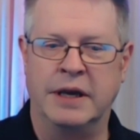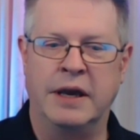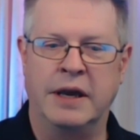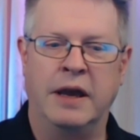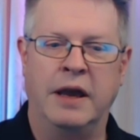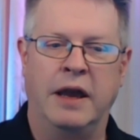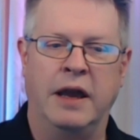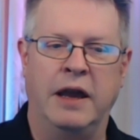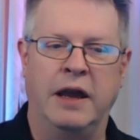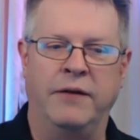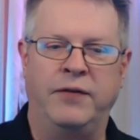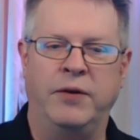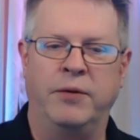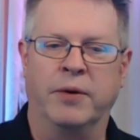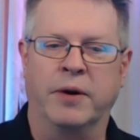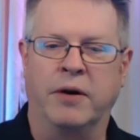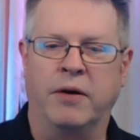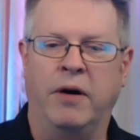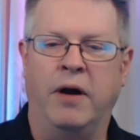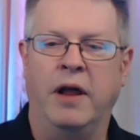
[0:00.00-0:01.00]
If you
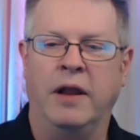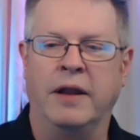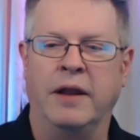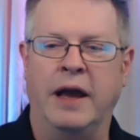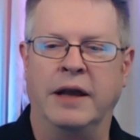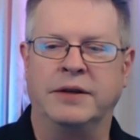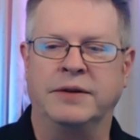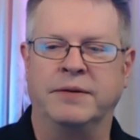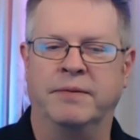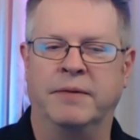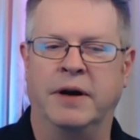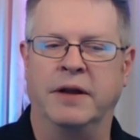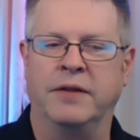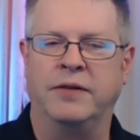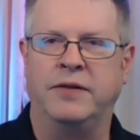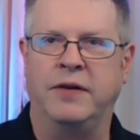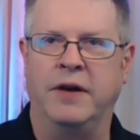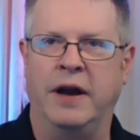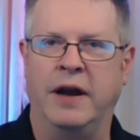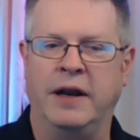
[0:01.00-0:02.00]
recall, last month,
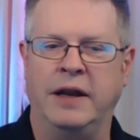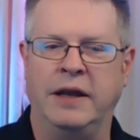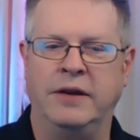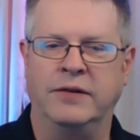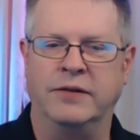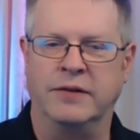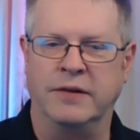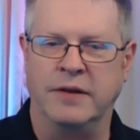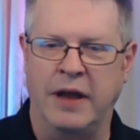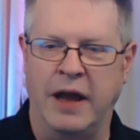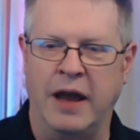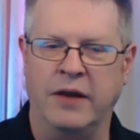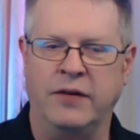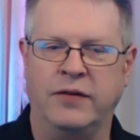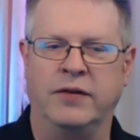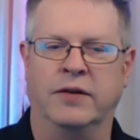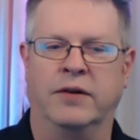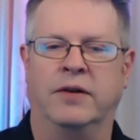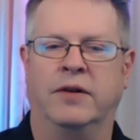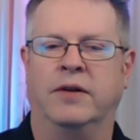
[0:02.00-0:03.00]
Chinese
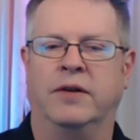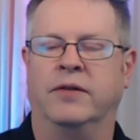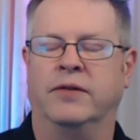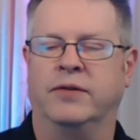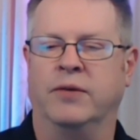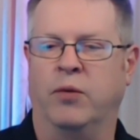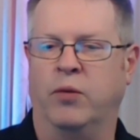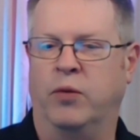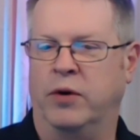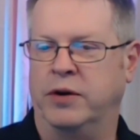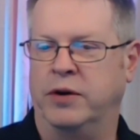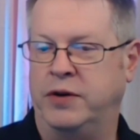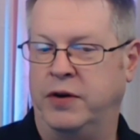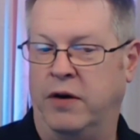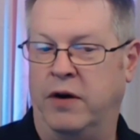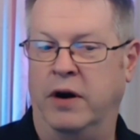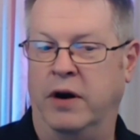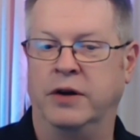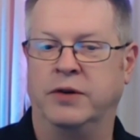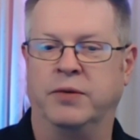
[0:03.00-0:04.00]
nationals were
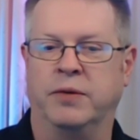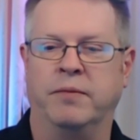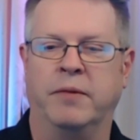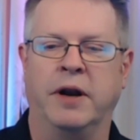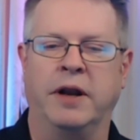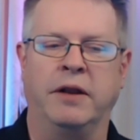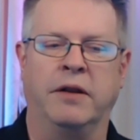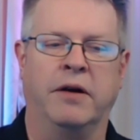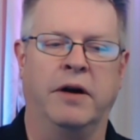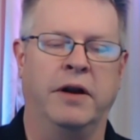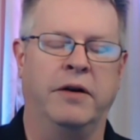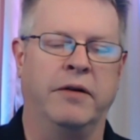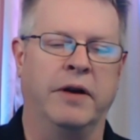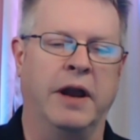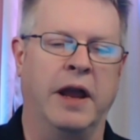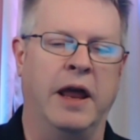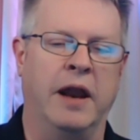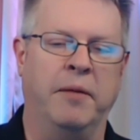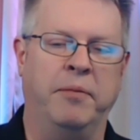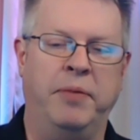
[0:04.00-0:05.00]
charged with money
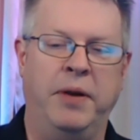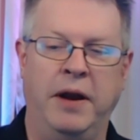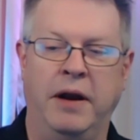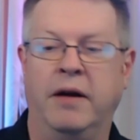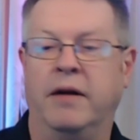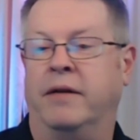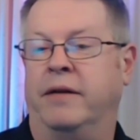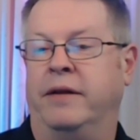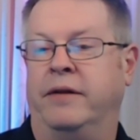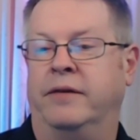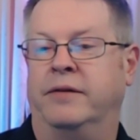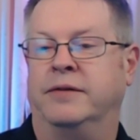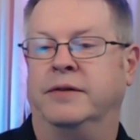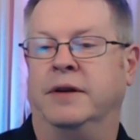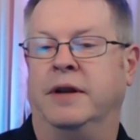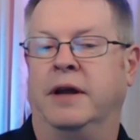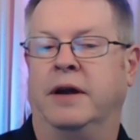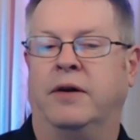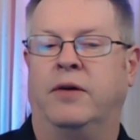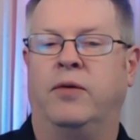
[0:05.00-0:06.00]
laundering, and apparently there's
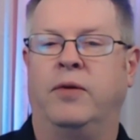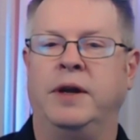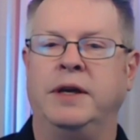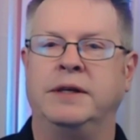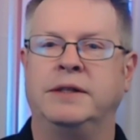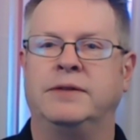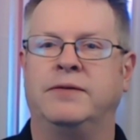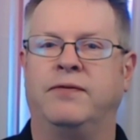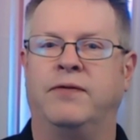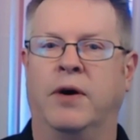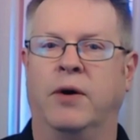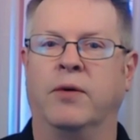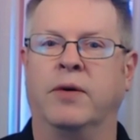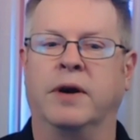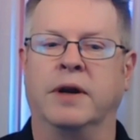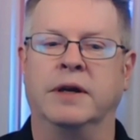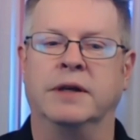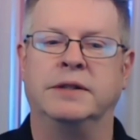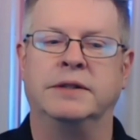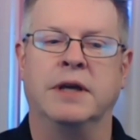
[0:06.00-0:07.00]
an increased
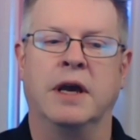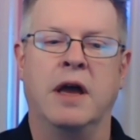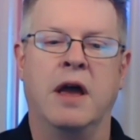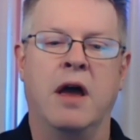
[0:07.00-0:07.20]
focus